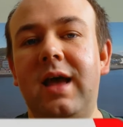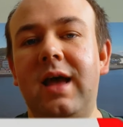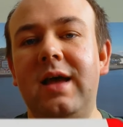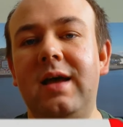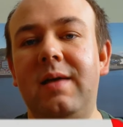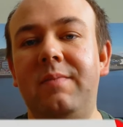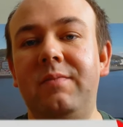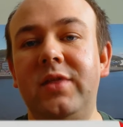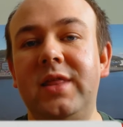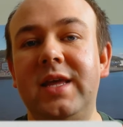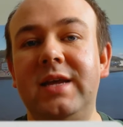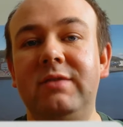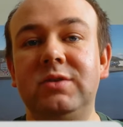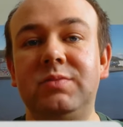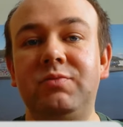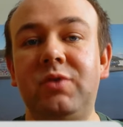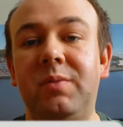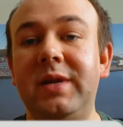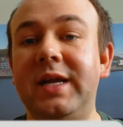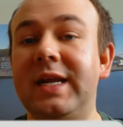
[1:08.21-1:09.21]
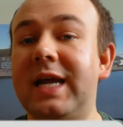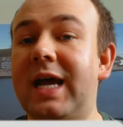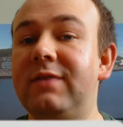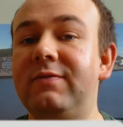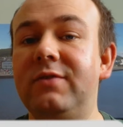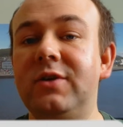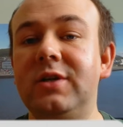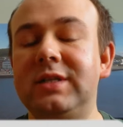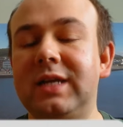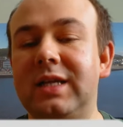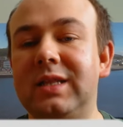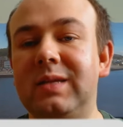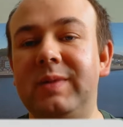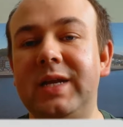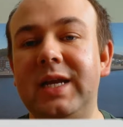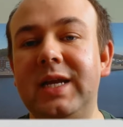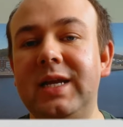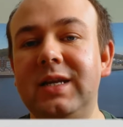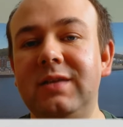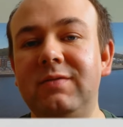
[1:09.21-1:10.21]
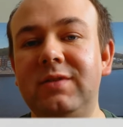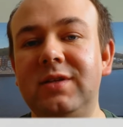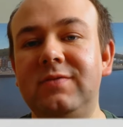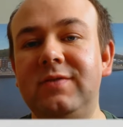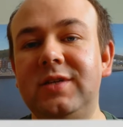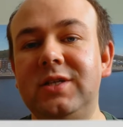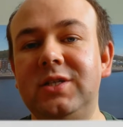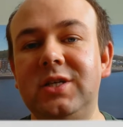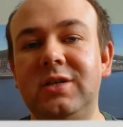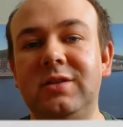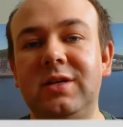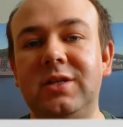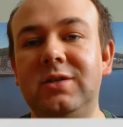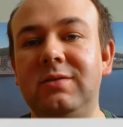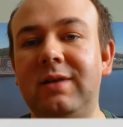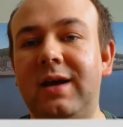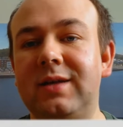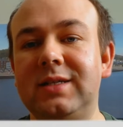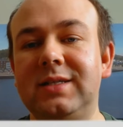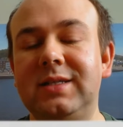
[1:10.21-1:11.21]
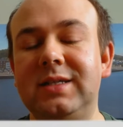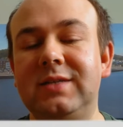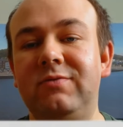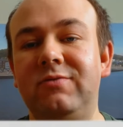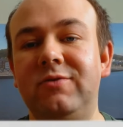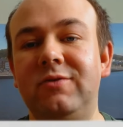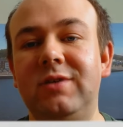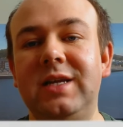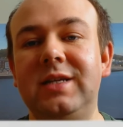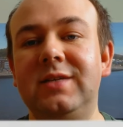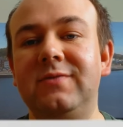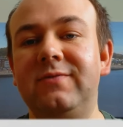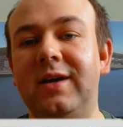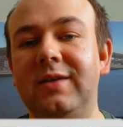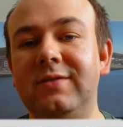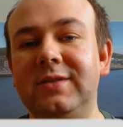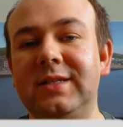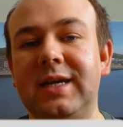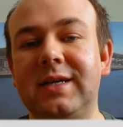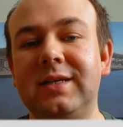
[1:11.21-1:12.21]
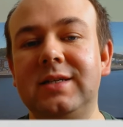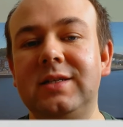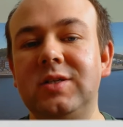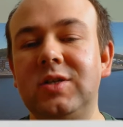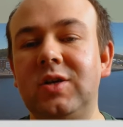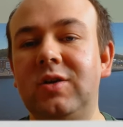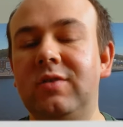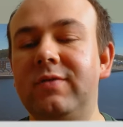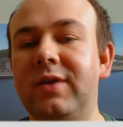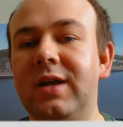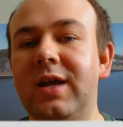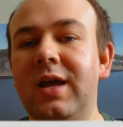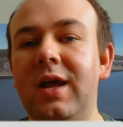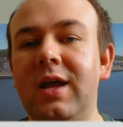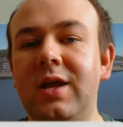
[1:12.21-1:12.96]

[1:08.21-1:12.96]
um, there was probably an advert at the beginning of this video that you had to sit through at least five seconds of.